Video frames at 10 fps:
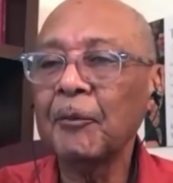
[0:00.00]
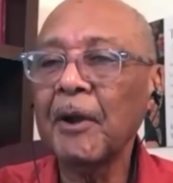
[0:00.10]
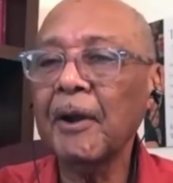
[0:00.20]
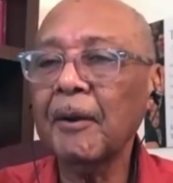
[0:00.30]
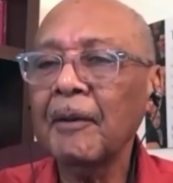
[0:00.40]

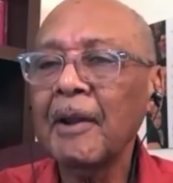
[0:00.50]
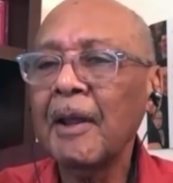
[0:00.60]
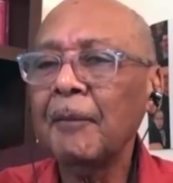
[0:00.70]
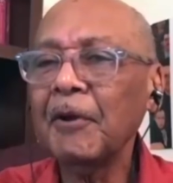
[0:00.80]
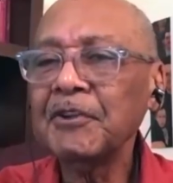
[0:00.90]
where
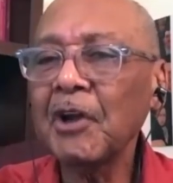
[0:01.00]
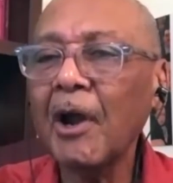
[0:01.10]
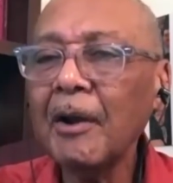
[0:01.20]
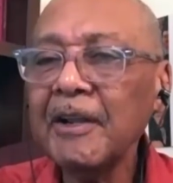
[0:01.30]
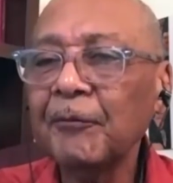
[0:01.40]

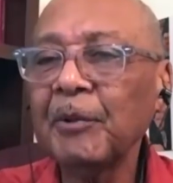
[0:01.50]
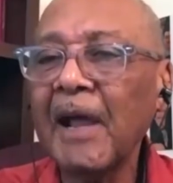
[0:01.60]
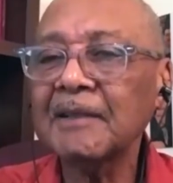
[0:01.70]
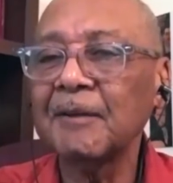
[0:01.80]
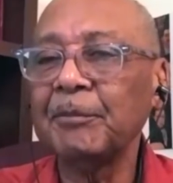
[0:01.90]
majority of
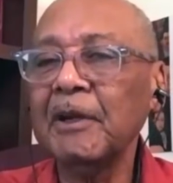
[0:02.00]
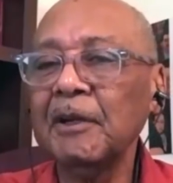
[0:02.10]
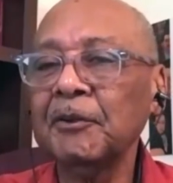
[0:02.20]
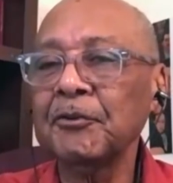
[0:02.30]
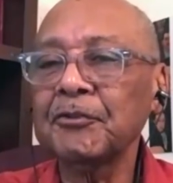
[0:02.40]
Blacks have been
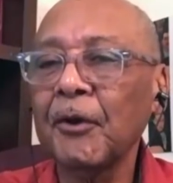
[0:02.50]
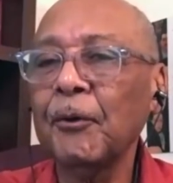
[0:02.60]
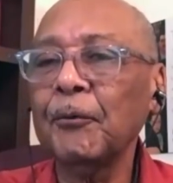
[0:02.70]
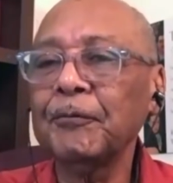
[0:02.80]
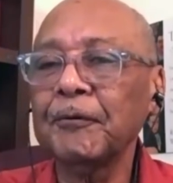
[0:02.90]
in
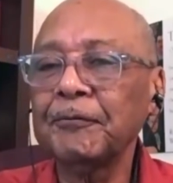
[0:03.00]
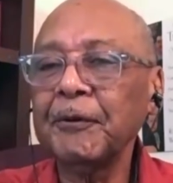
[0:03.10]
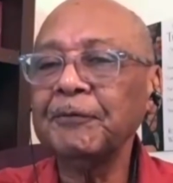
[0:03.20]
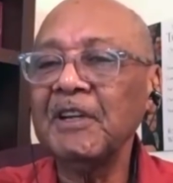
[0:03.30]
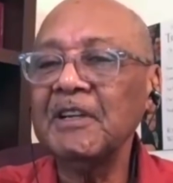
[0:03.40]
control for
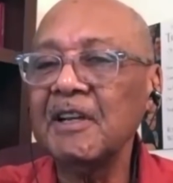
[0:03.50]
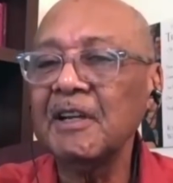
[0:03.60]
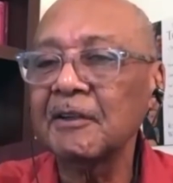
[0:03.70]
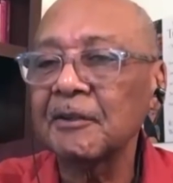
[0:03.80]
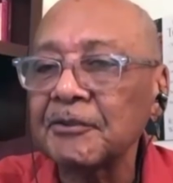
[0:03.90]
50
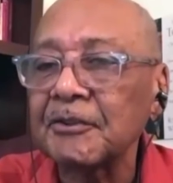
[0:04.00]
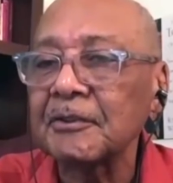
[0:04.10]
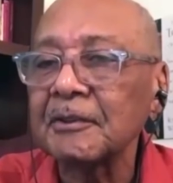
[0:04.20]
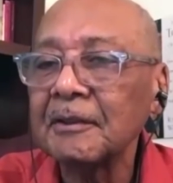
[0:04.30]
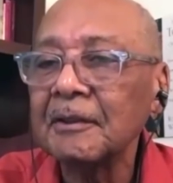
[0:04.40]

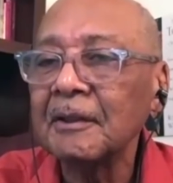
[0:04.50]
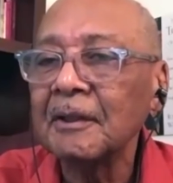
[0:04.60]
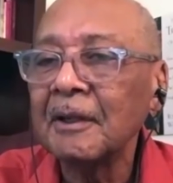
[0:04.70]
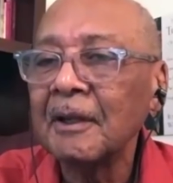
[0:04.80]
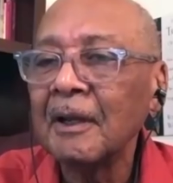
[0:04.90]
years,
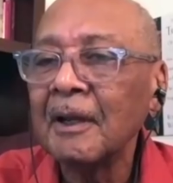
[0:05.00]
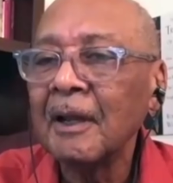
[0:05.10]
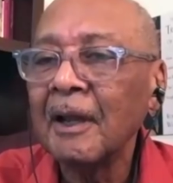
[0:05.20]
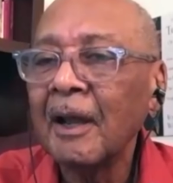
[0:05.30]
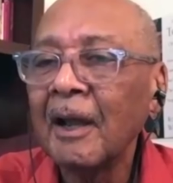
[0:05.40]

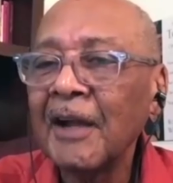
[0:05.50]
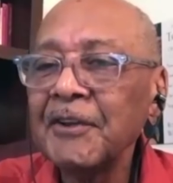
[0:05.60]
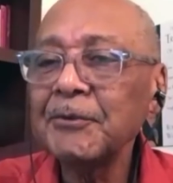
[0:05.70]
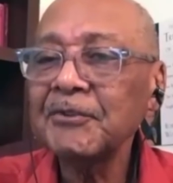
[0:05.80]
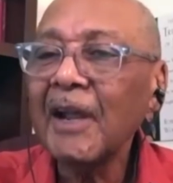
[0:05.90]
are
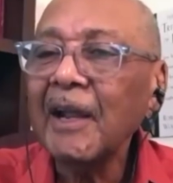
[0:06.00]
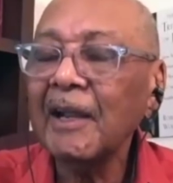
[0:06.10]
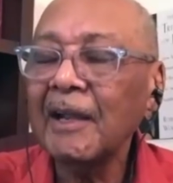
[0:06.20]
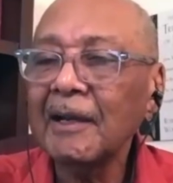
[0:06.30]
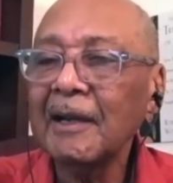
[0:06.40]
you
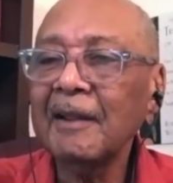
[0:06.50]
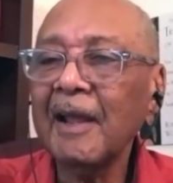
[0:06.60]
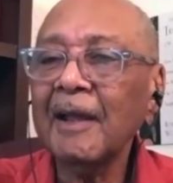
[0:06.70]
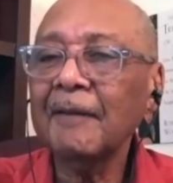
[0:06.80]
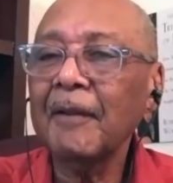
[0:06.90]
saying
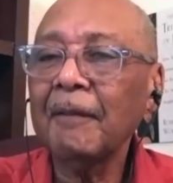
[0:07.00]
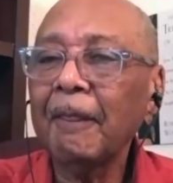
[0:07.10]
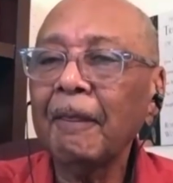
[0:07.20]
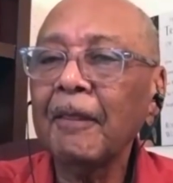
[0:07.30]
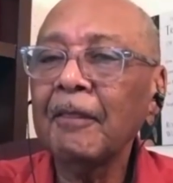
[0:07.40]
that
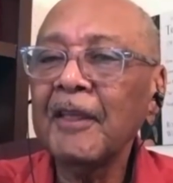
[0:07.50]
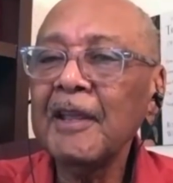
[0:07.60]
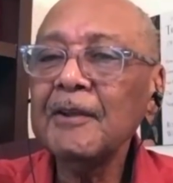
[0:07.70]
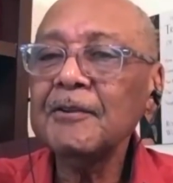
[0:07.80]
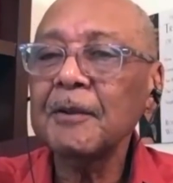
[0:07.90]

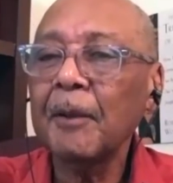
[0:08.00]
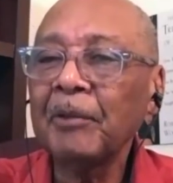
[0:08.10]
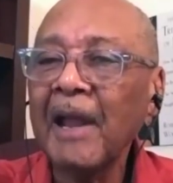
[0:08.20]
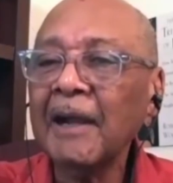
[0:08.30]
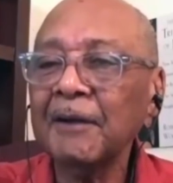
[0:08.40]
these
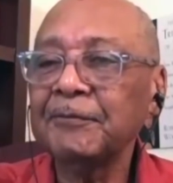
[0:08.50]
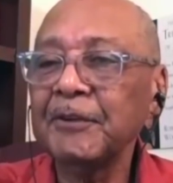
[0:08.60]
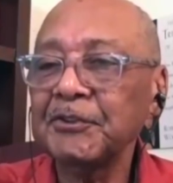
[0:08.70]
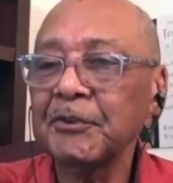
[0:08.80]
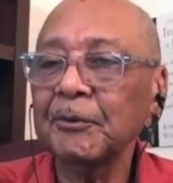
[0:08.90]
Black
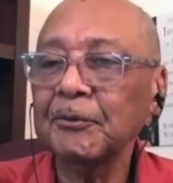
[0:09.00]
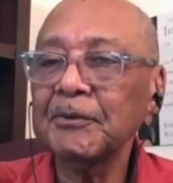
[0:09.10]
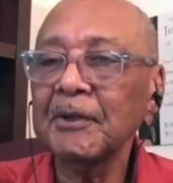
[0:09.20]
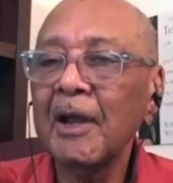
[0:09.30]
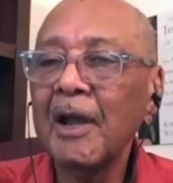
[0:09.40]

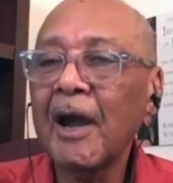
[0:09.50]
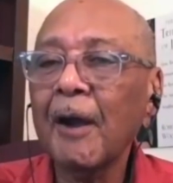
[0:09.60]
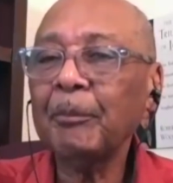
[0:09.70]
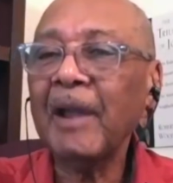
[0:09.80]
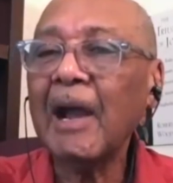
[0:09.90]
officials
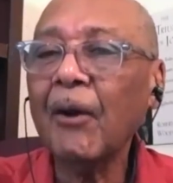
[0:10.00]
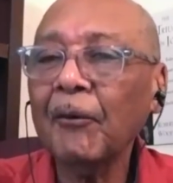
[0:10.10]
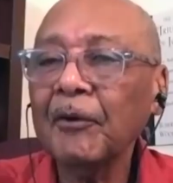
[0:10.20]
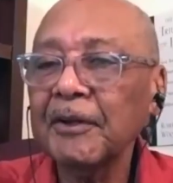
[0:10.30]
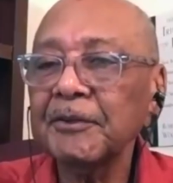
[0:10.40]
are
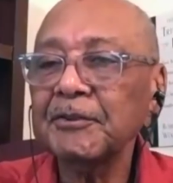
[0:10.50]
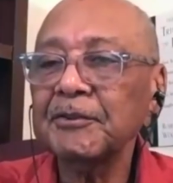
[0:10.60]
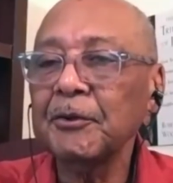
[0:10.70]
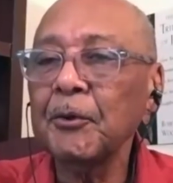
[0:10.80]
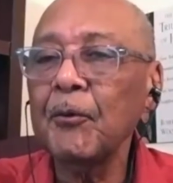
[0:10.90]
powerless
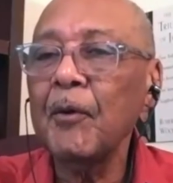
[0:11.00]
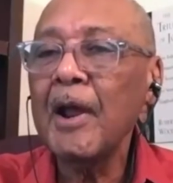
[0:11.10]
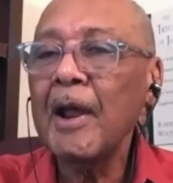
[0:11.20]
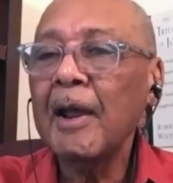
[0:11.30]
to